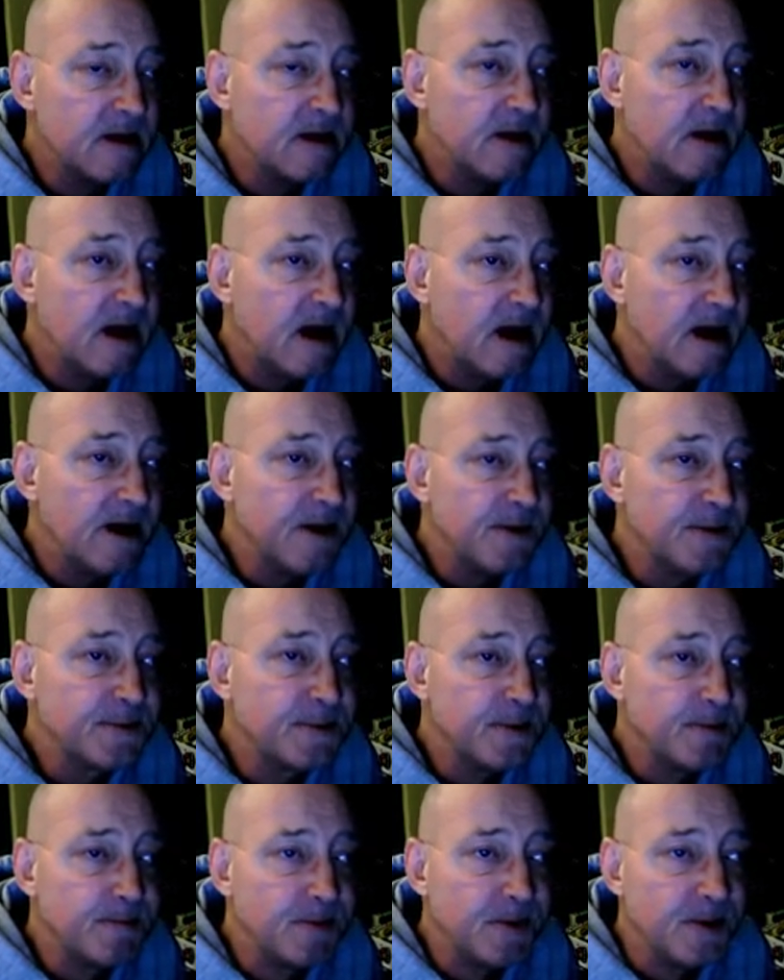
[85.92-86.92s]
I also
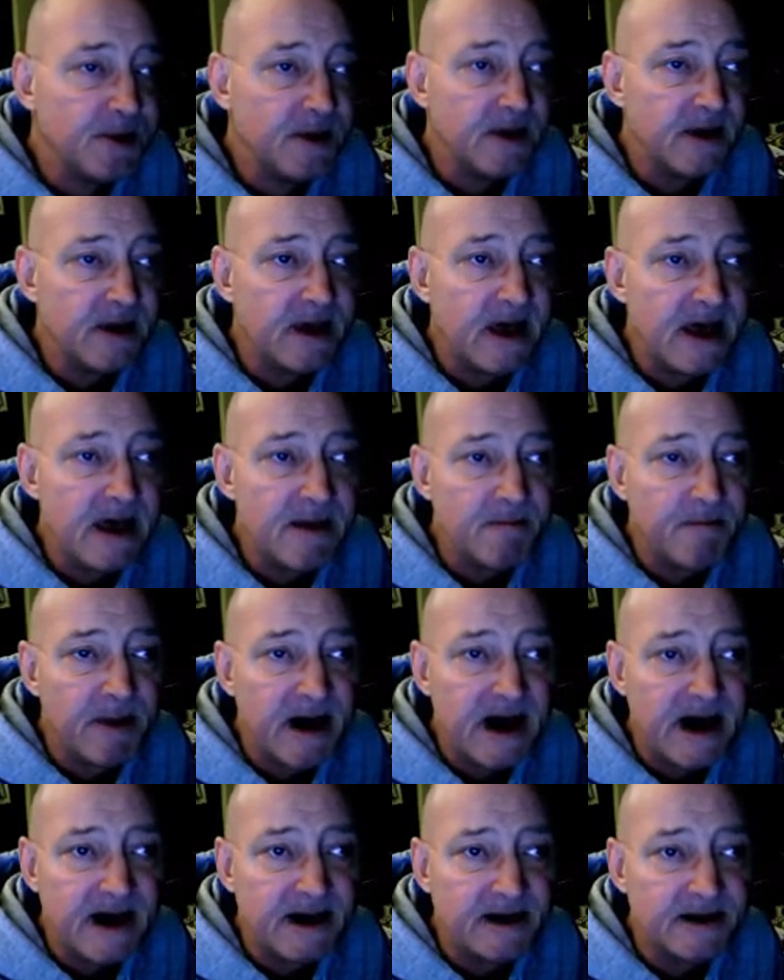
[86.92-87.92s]
put a
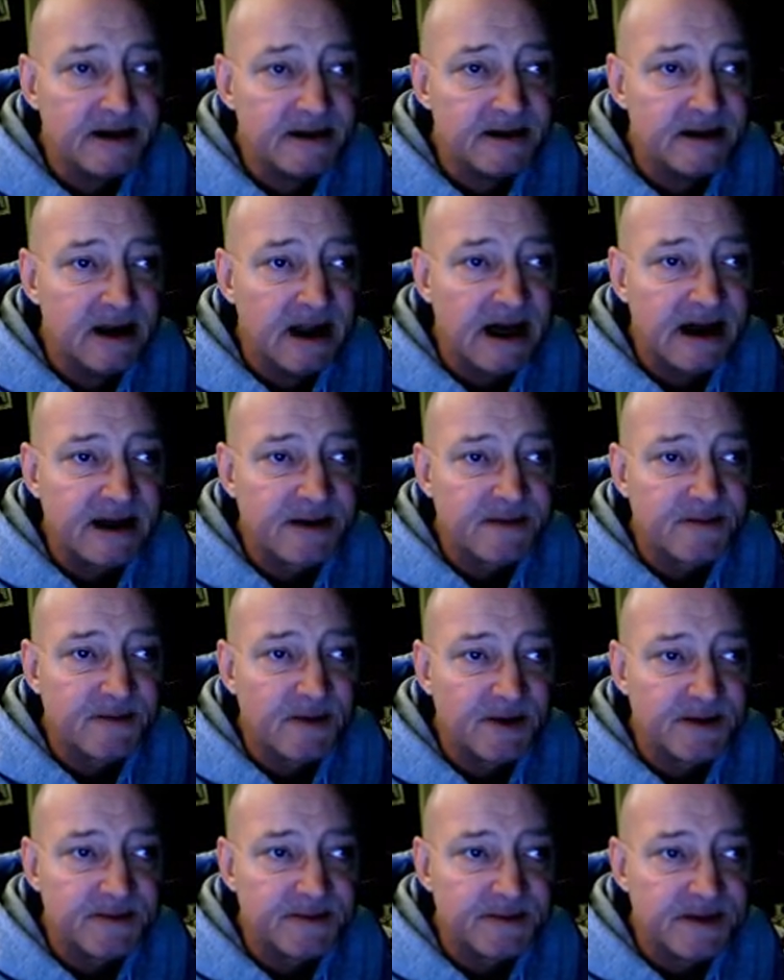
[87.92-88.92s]
padded last
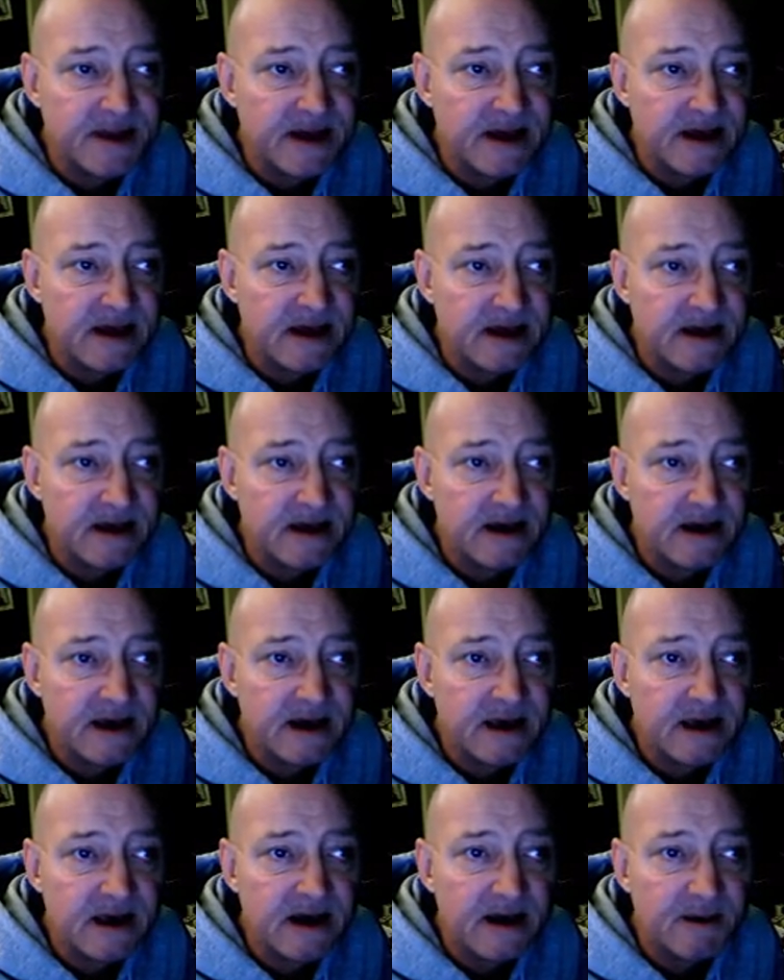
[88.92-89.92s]
frost date
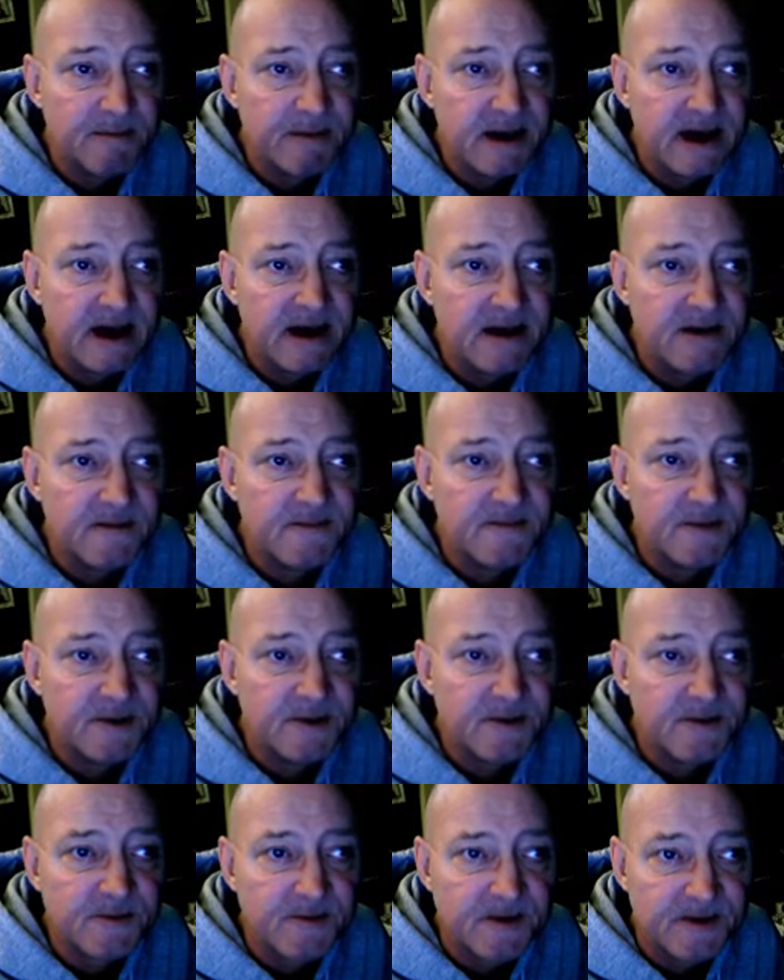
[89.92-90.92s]
and a padded first
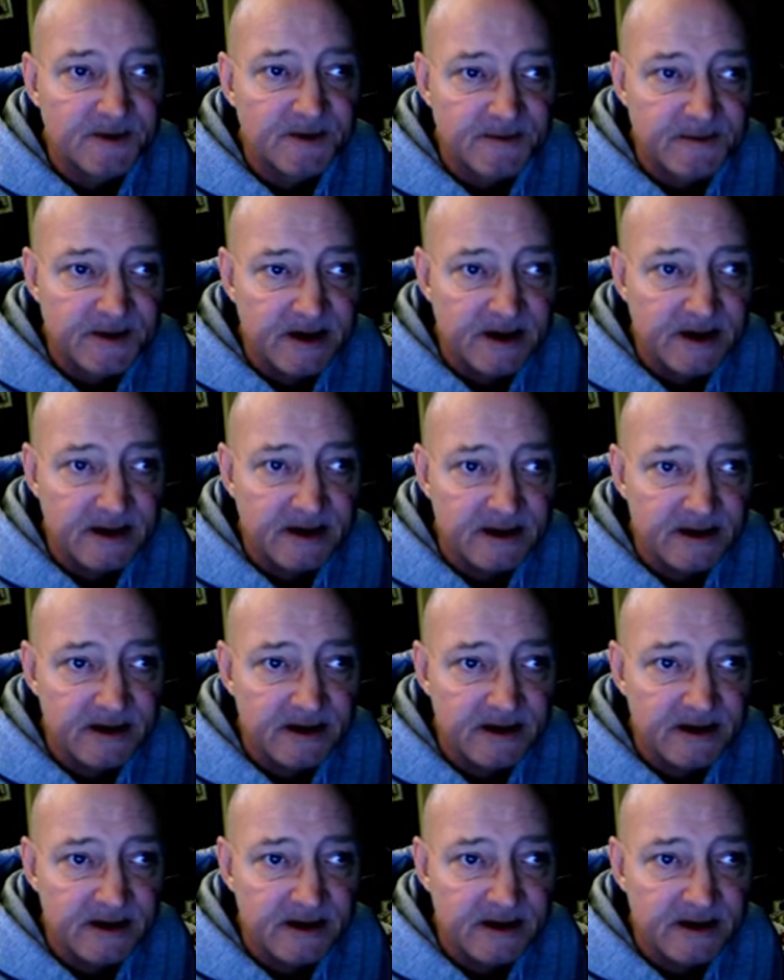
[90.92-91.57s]
frost date.